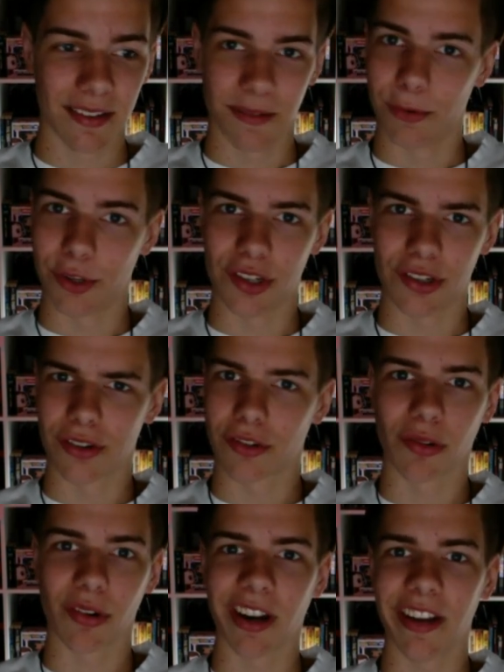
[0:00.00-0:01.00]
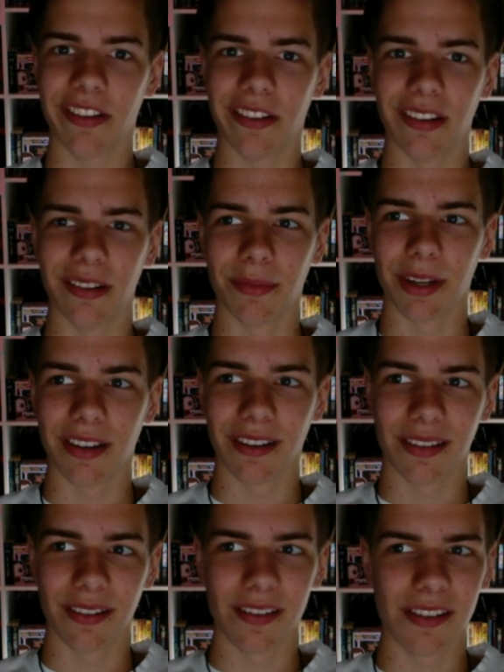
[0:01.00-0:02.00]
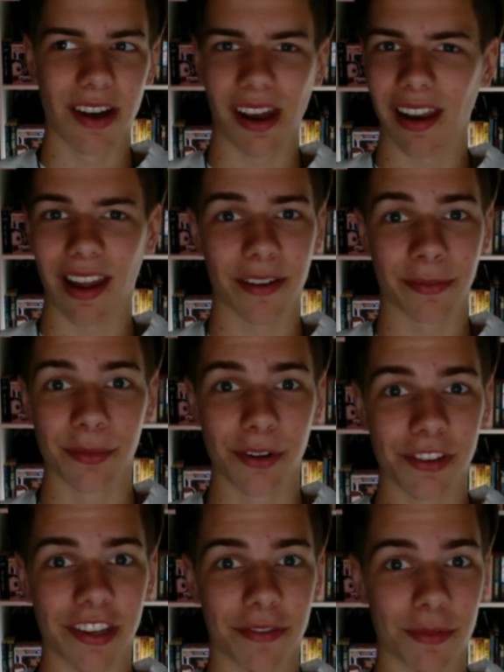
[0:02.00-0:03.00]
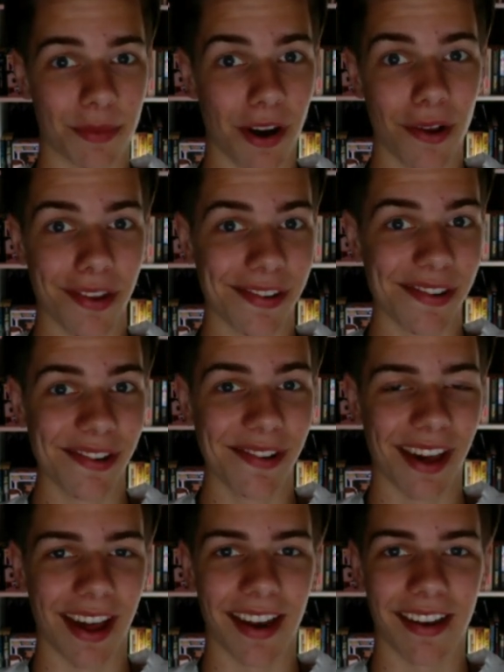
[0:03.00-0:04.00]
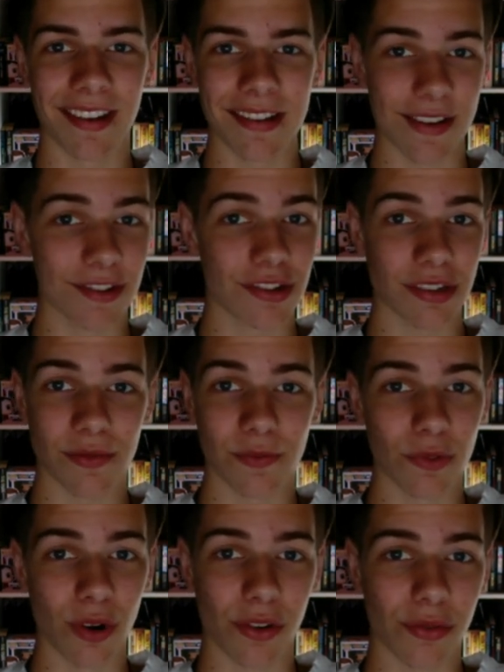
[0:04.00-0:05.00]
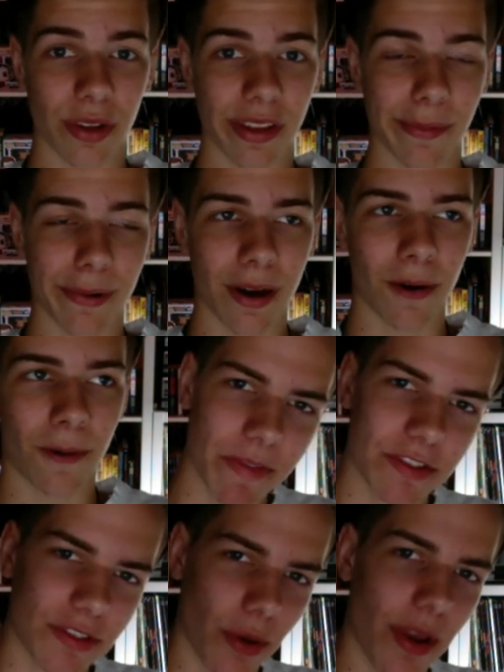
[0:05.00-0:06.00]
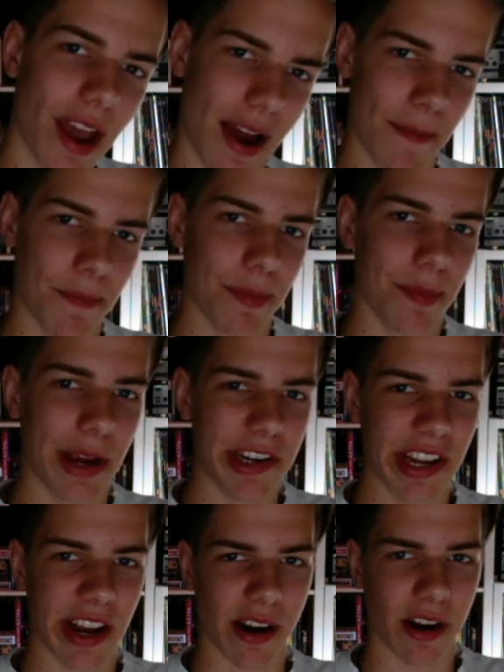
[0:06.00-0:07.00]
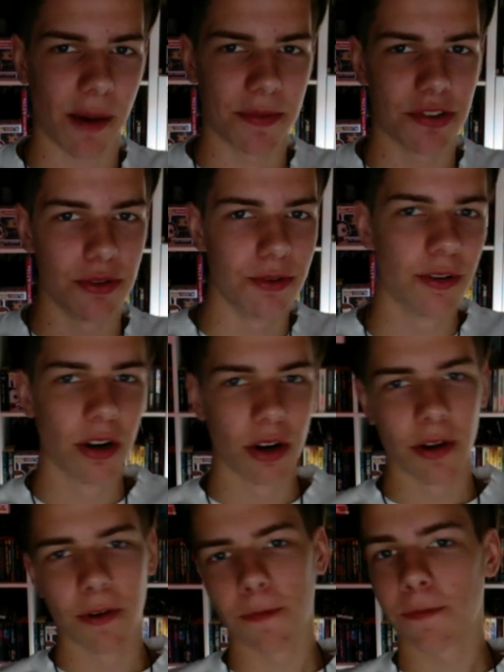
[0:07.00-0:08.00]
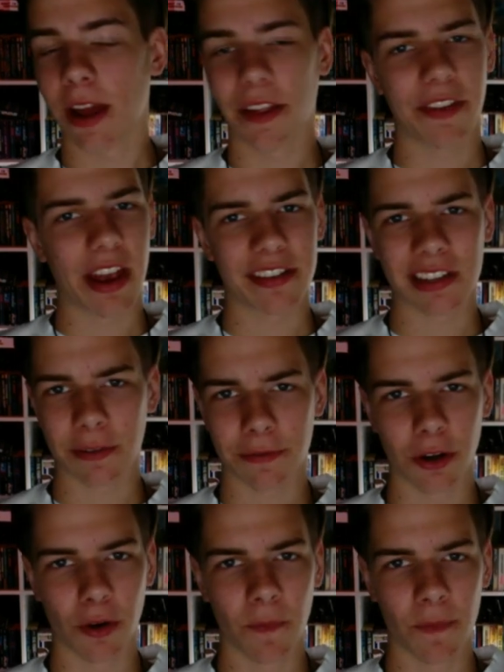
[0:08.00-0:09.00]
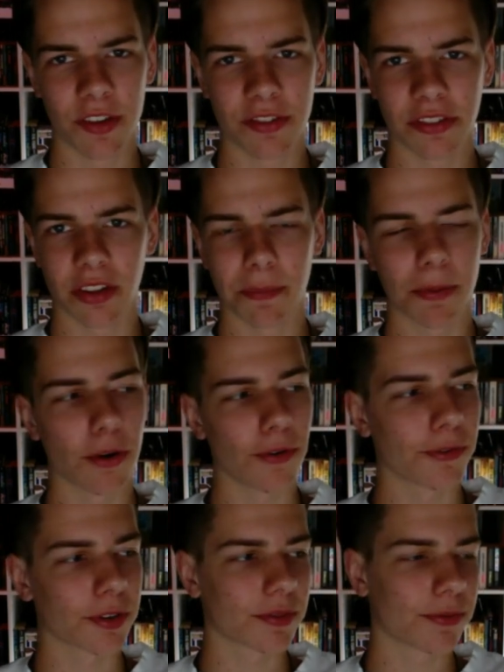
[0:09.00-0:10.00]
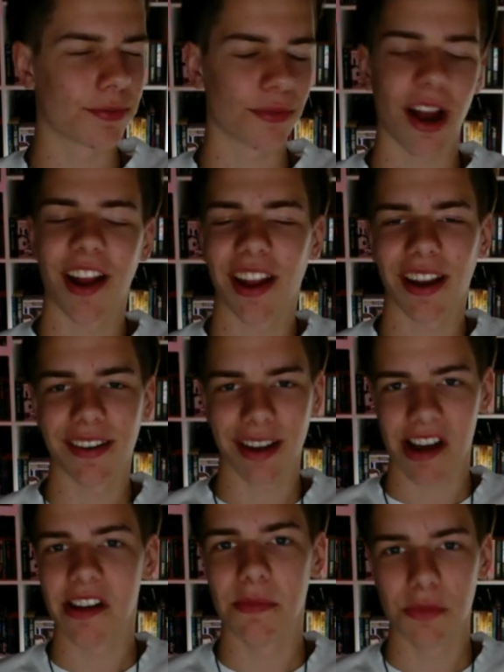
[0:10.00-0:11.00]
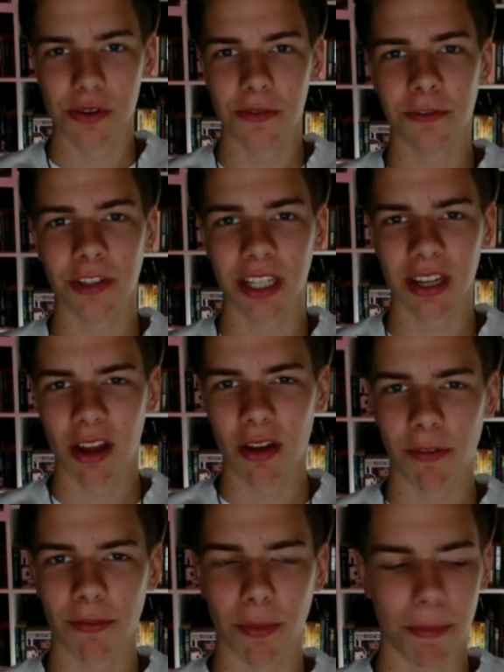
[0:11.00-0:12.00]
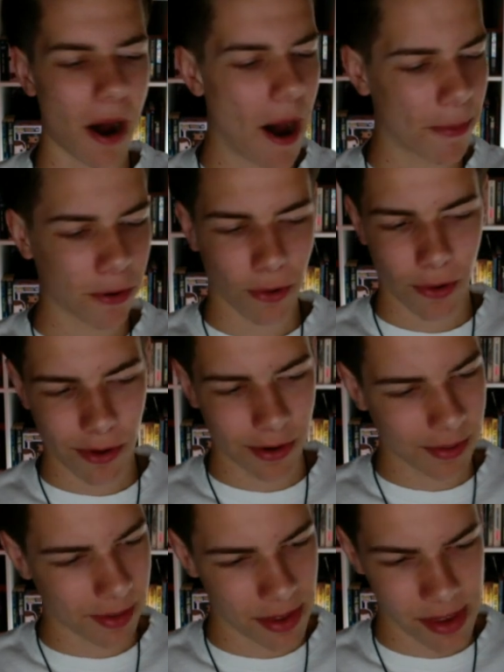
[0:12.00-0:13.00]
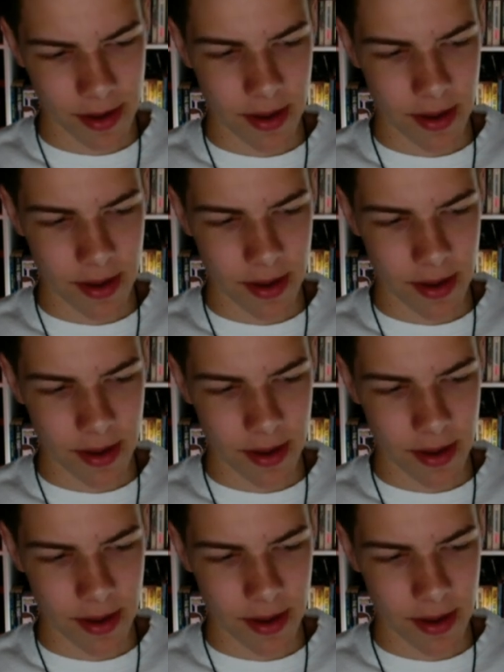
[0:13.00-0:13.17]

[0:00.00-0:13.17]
which is just crazy. I mean, not a lot of movies have the balls to do that, and it just works really well. So yeah, Maniac Cop 2, fantastic film. This is the perfect Friday night movie. Some popcorn,